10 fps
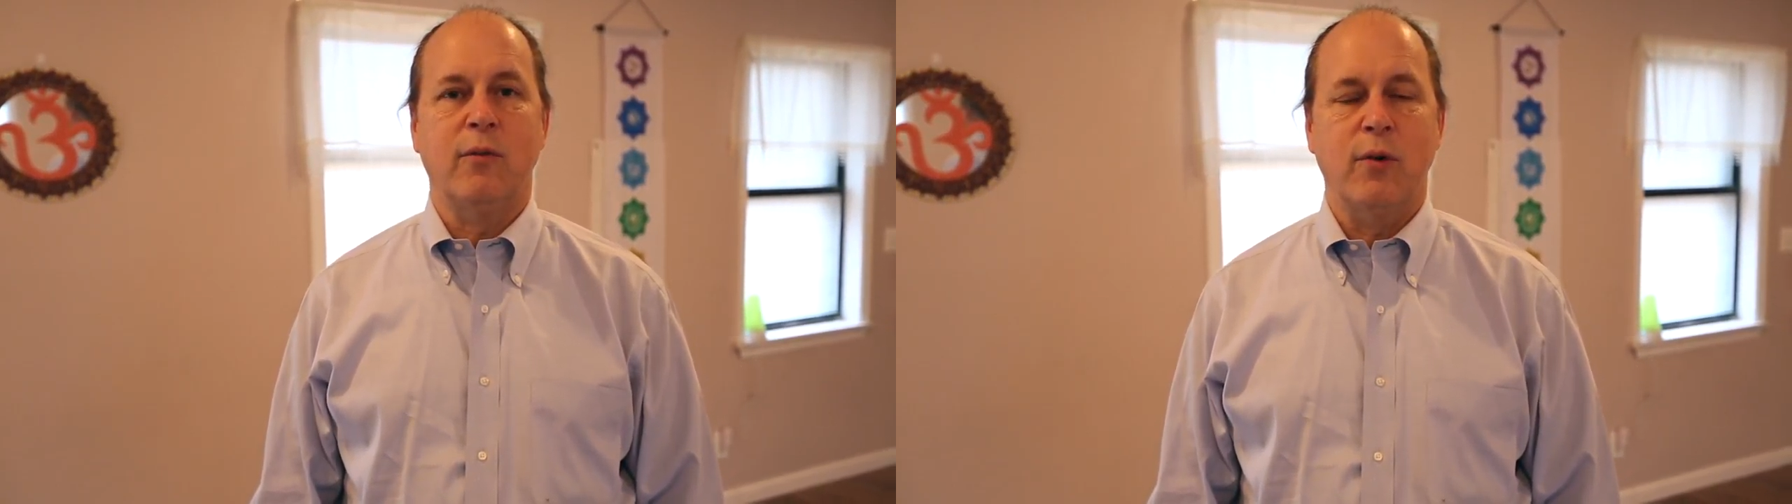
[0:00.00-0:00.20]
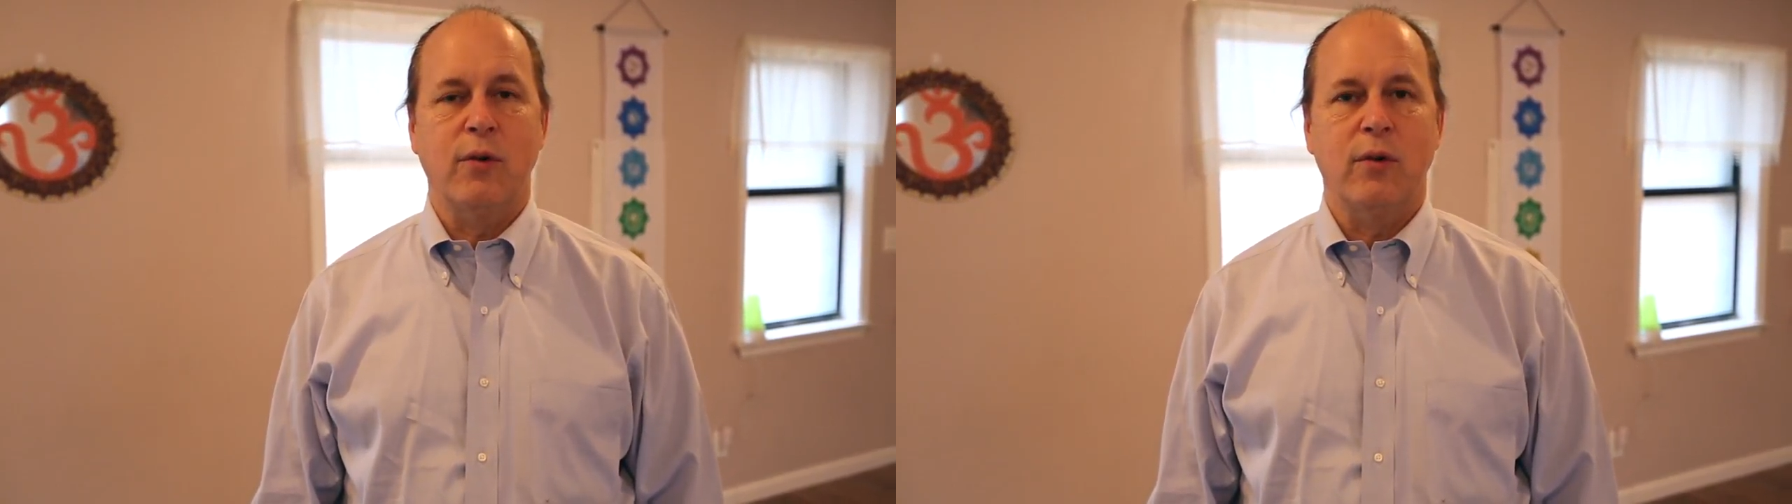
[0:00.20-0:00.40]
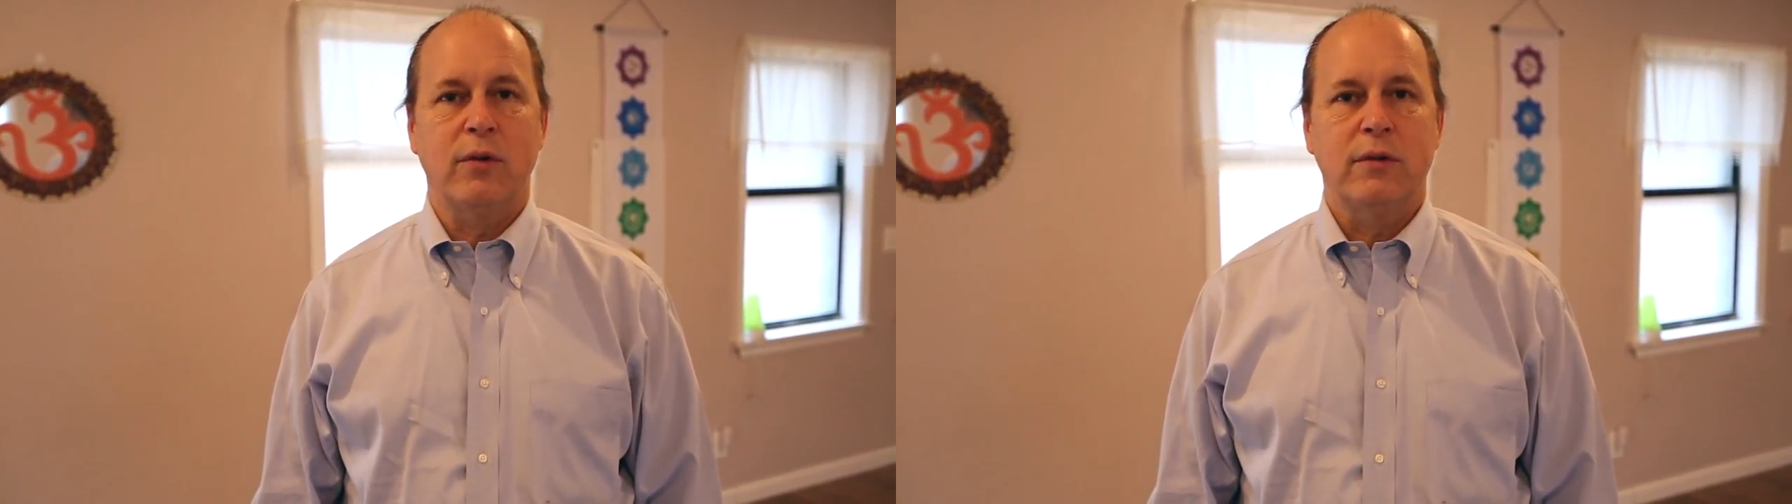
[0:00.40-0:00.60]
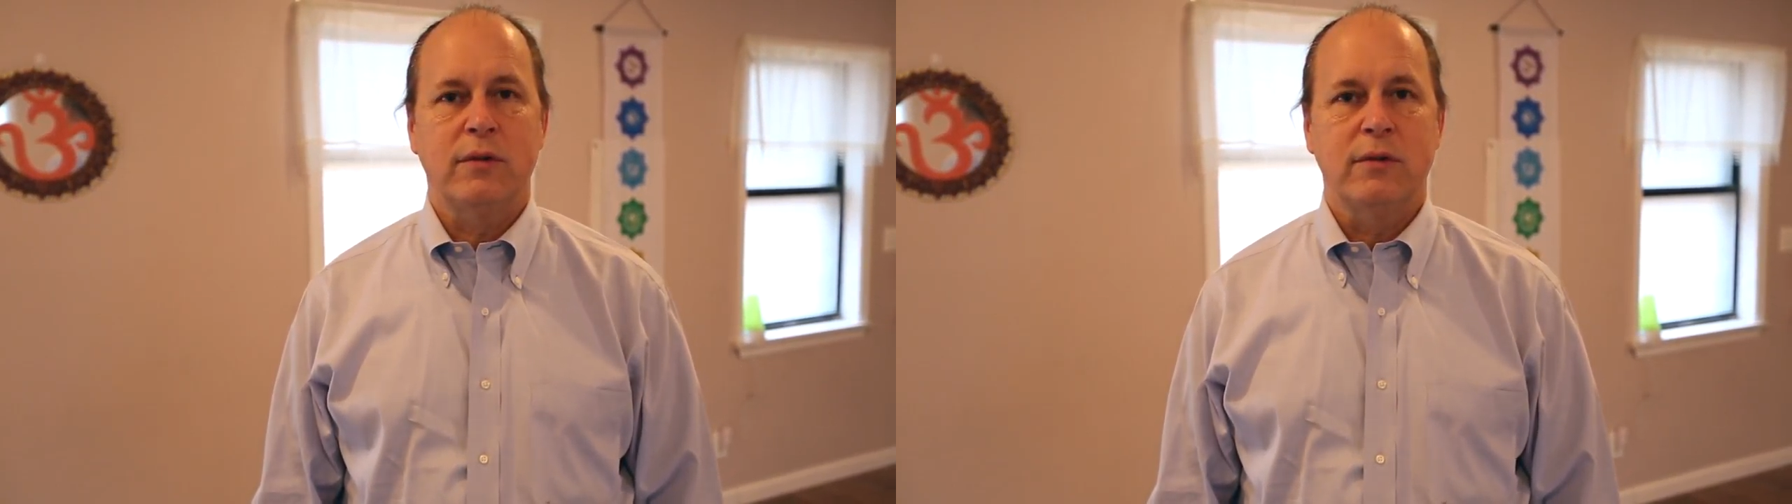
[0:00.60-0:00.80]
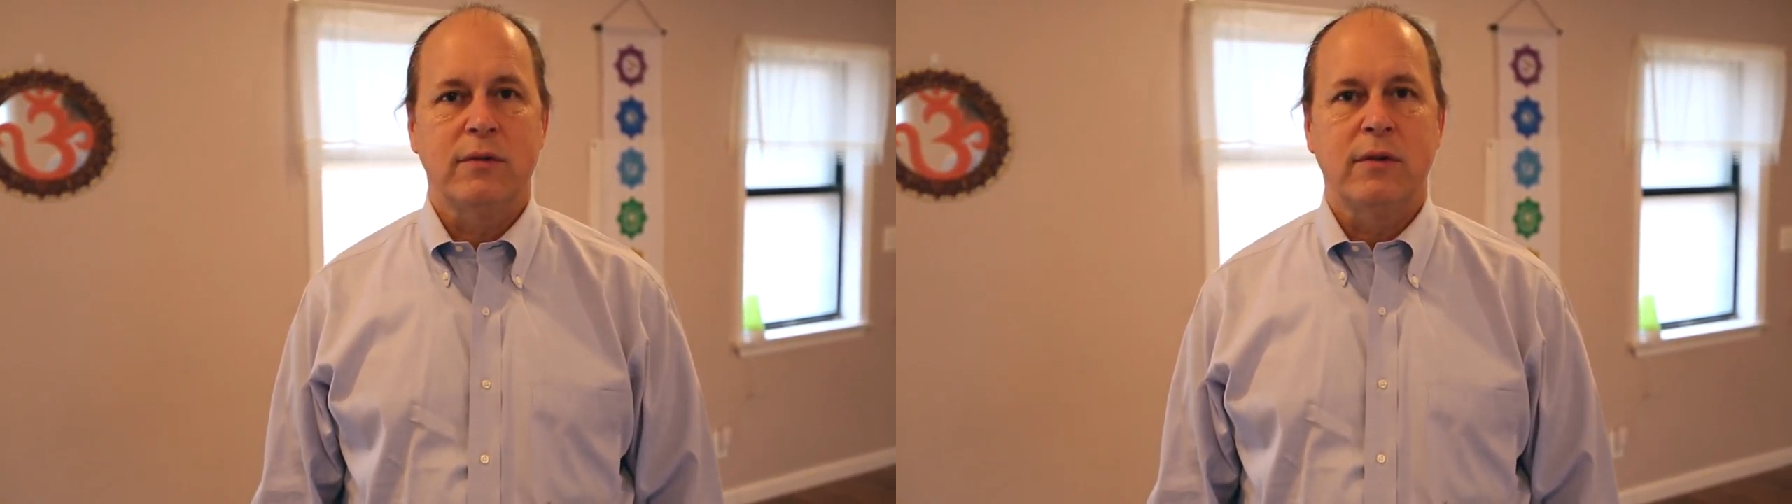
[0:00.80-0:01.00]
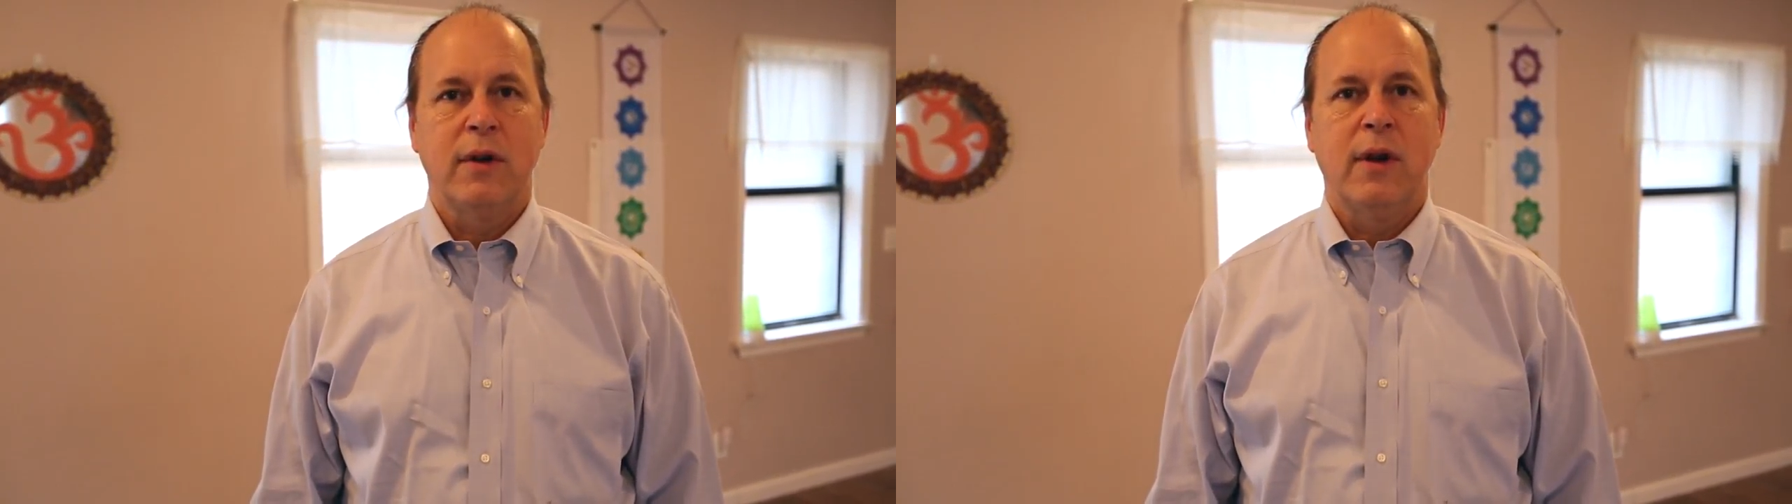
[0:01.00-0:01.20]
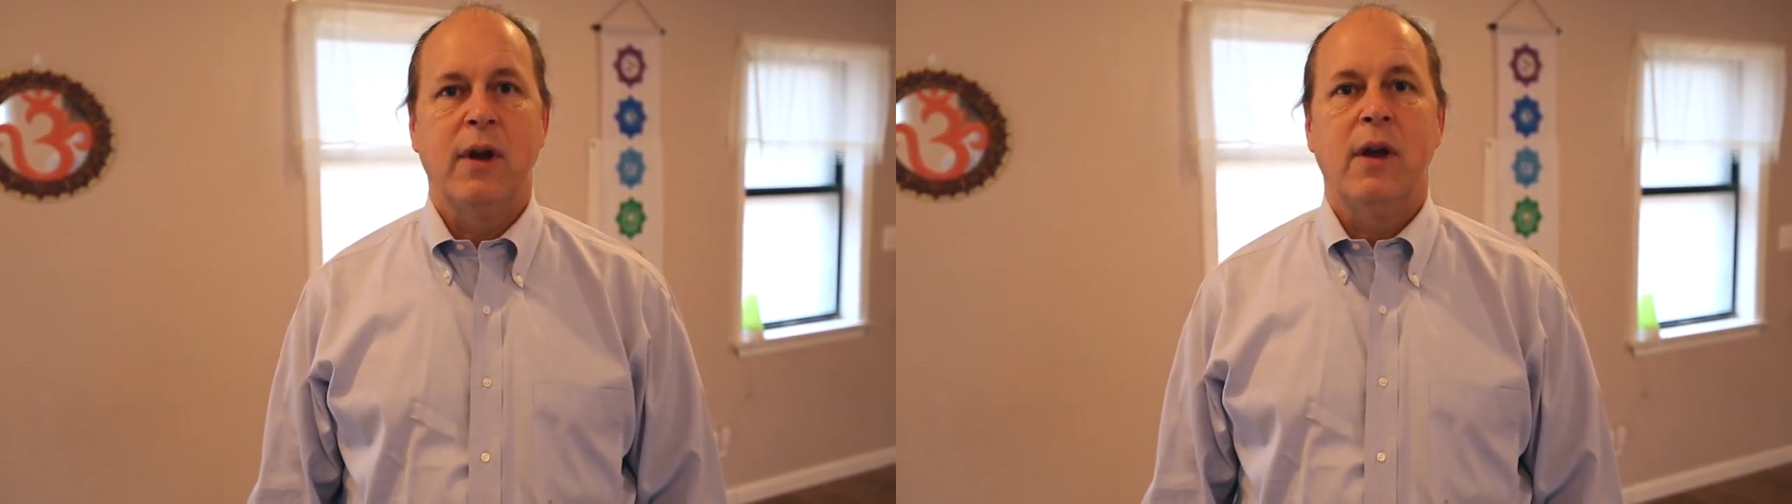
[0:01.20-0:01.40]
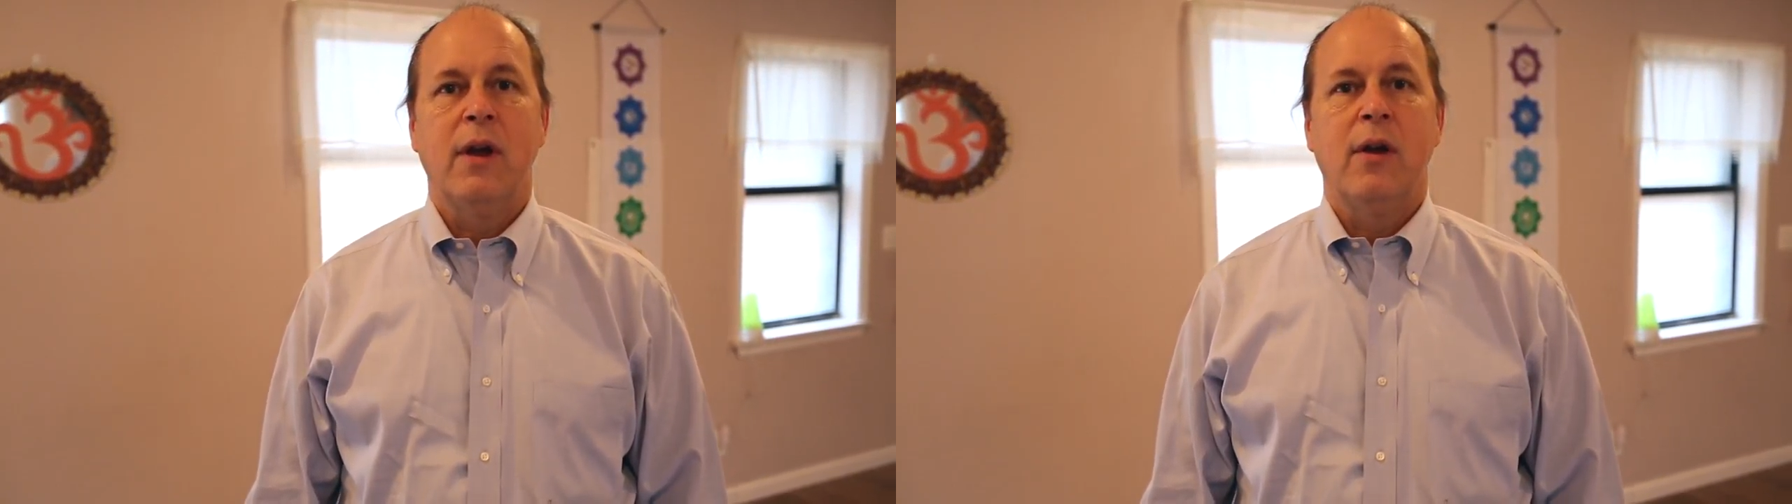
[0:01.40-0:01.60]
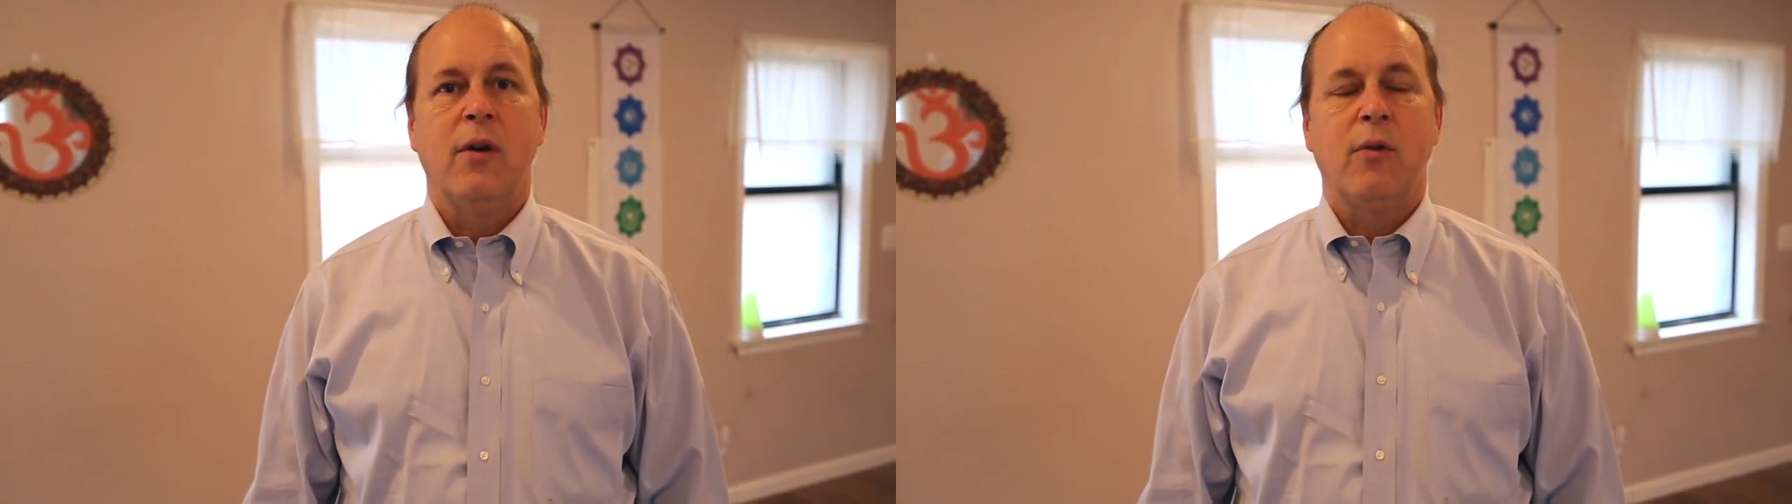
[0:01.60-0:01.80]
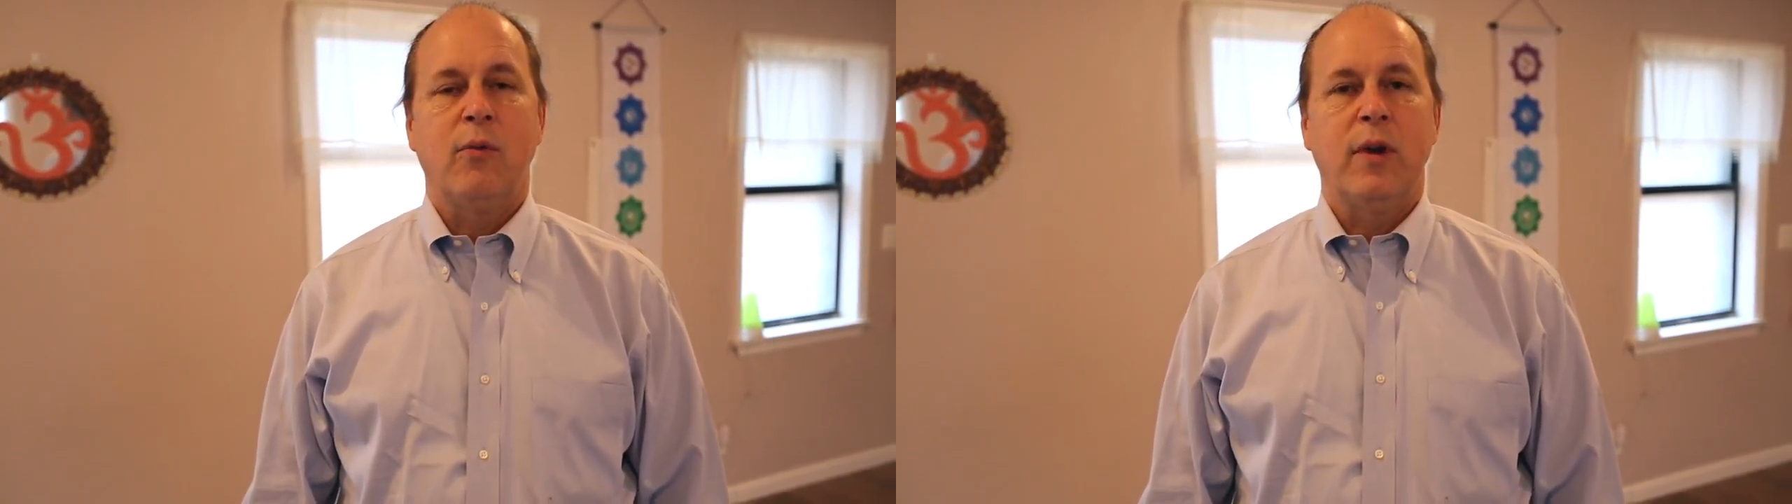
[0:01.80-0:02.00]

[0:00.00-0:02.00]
the world.